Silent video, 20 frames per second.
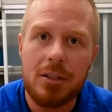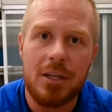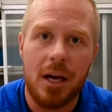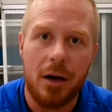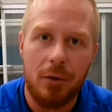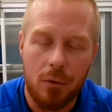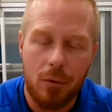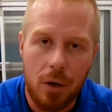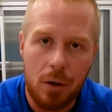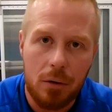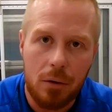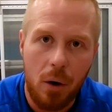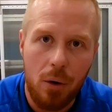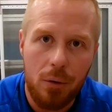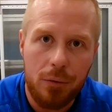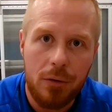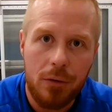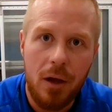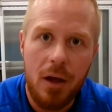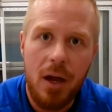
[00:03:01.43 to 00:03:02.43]
that root
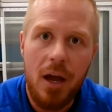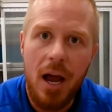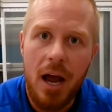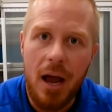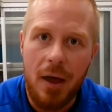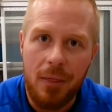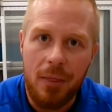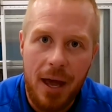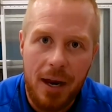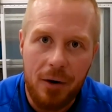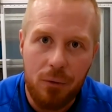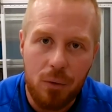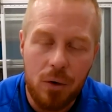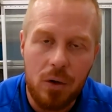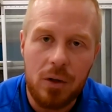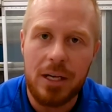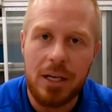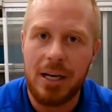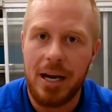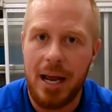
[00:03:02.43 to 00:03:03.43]
growth, and that
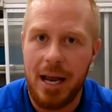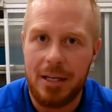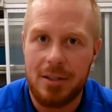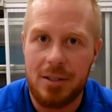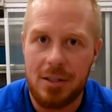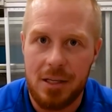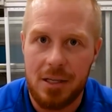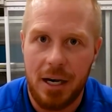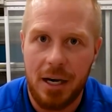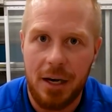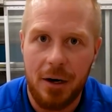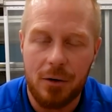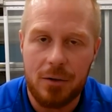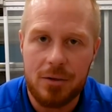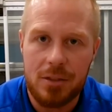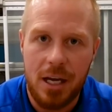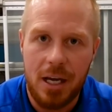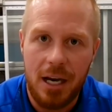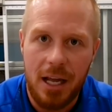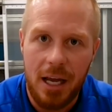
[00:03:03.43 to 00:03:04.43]
really enhances that ear
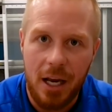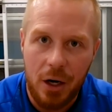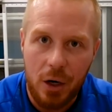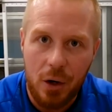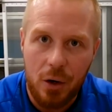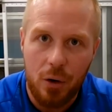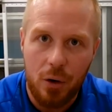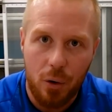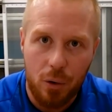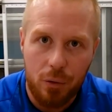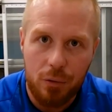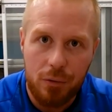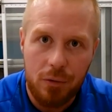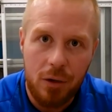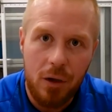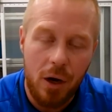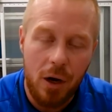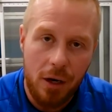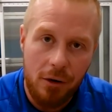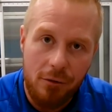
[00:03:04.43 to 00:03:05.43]
set and girth
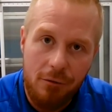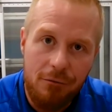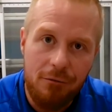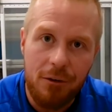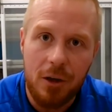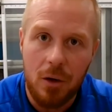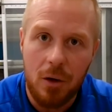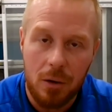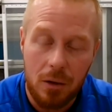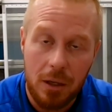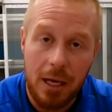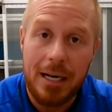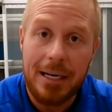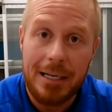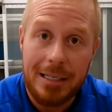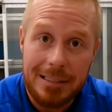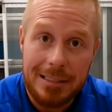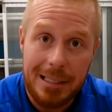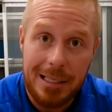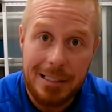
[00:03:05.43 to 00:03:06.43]
and fill late
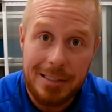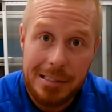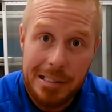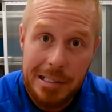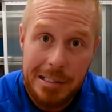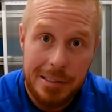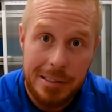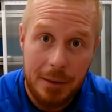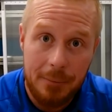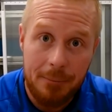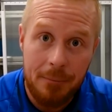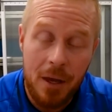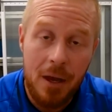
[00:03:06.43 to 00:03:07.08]
into the season.